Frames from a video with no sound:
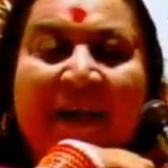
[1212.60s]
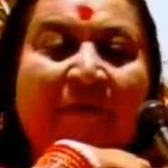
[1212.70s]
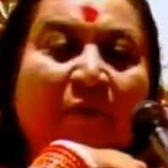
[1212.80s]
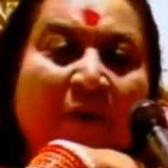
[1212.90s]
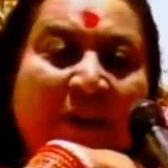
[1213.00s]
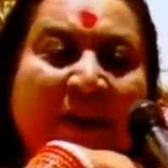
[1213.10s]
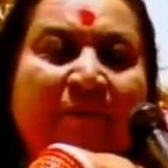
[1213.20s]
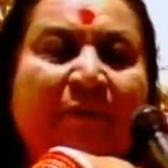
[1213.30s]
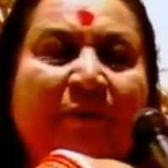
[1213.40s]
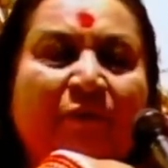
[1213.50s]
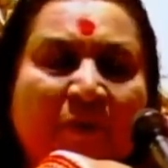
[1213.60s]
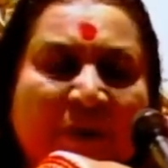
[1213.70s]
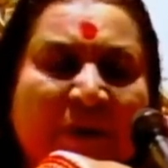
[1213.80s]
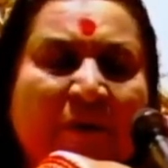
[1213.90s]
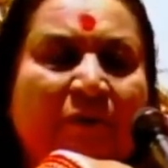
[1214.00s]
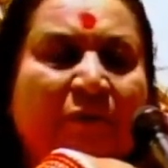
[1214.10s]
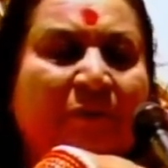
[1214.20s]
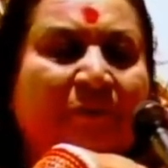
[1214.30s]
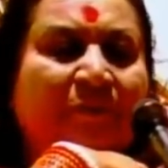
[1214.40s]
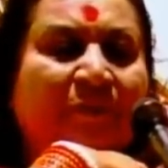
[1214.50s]
And for that we have to learn also.
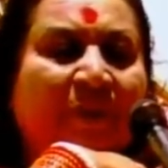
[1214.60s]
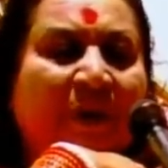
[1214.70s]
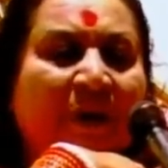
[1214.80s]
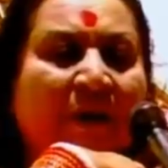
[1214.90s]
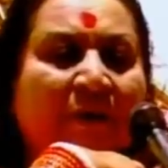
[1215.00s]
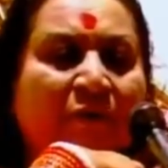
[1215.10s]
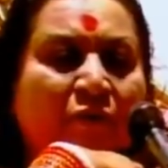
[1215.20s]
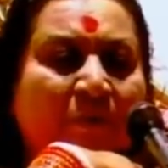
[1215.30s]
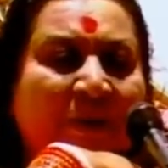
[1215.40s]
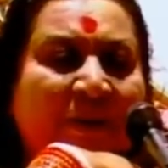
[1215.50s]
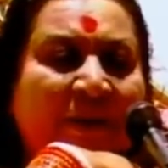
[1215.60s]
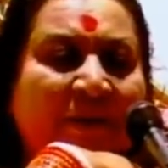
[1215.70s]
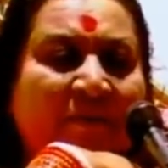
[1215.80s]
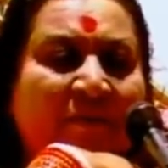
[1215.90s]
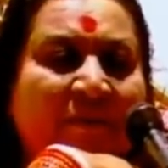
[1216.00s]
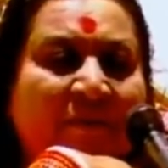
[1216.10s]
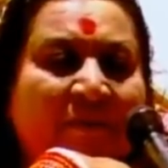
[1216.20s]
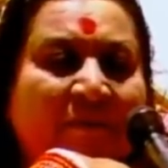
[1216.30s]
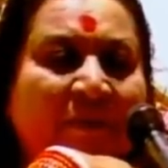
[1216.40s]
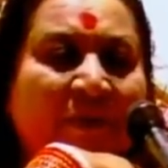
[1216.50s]
So many things
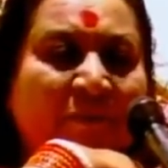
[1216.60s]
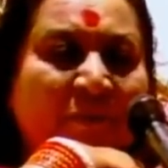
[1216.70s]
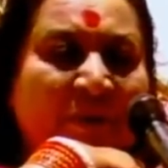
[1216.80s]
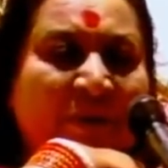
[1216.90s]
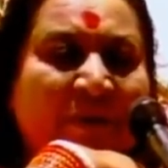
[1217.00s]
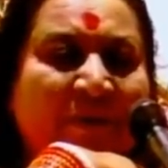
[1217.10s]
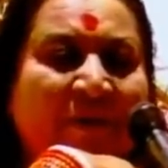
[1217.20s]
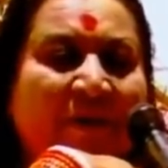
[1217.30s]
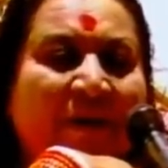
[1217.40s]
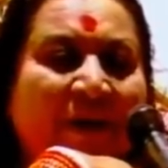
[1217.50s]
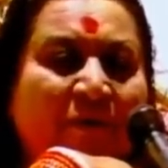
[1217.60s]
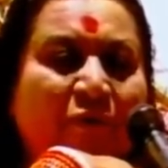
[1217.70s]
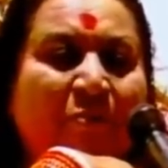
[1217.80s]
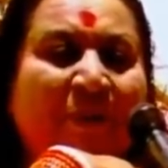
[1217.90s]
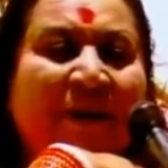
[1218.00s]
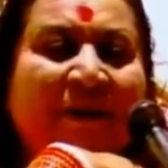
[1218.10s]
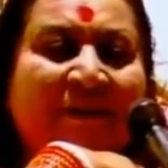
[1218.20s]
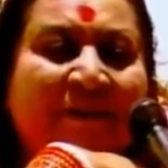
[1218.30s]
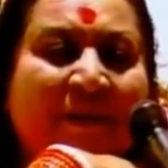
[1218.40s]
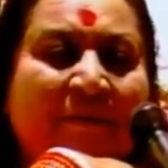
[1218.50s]
we have to learn, how to make
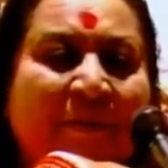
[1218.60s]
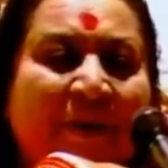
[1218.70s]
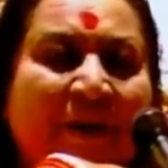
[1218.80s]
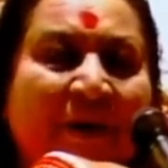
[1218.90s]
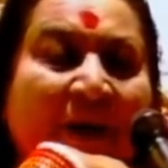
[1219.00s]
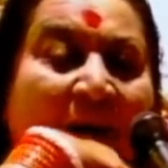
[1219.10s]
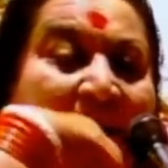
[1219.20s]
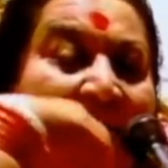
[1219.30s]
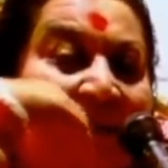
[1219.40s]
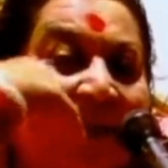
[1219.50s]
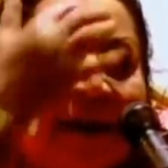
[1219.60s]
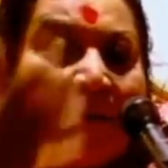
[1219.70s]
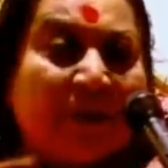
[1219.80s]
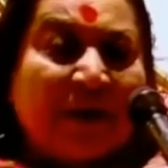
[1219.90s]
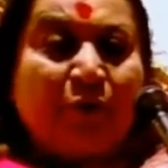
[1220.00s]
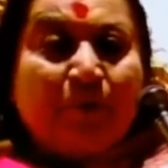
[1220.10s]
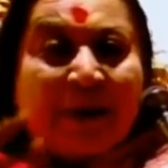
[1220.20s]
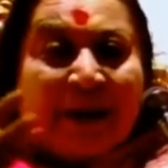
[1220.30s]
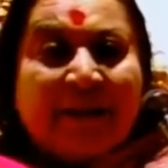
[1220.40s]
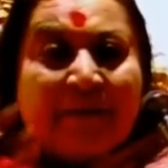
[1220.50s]
others happy. And then when you
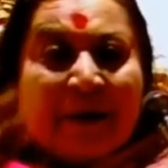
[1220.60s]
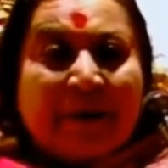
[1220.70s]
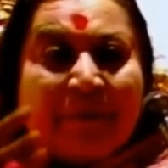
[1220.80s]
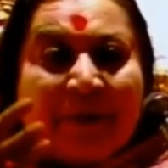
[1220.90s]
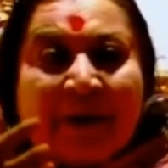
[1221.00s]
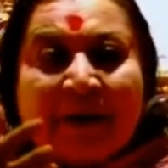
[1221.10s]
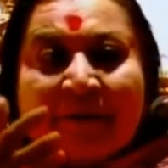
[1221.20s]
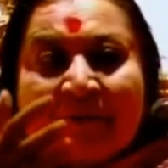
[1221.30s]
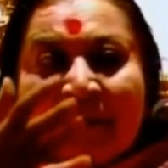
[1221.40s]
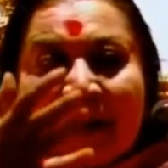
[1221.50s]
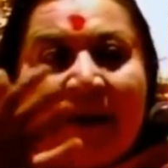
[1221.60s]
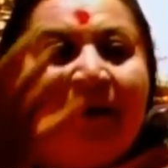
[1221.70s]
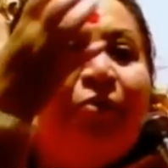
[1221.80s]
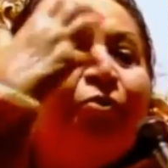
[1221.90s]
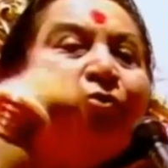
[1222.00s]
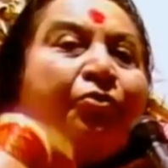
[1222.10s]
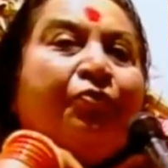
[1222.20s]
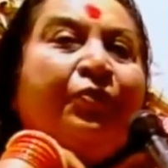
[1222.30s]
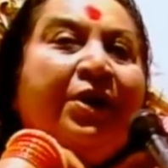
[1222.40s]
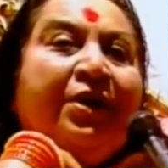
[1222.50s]
make them happy, then you
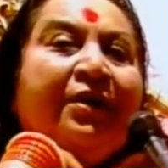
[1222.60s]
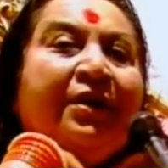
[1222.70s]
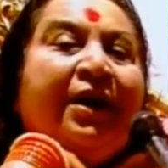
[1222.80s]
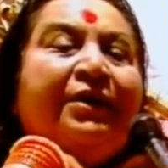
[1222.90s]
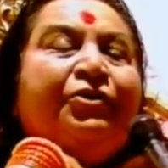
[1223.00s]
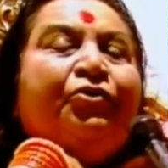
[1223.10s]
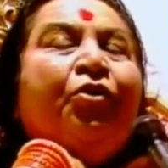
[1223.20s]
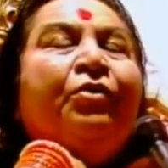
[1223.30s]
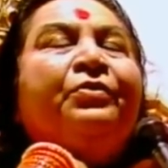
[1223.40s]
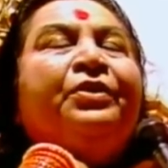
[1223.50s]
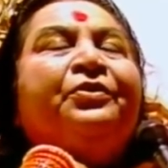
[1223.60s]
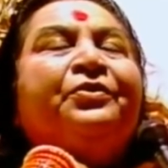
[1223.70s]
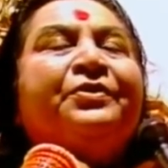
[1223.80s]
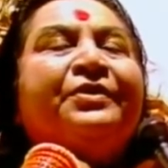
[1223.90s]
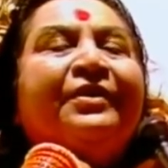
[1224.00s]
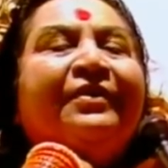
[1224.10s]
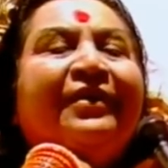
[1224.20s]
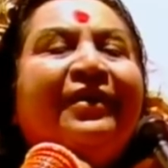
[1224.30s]
feel that joy within yourself.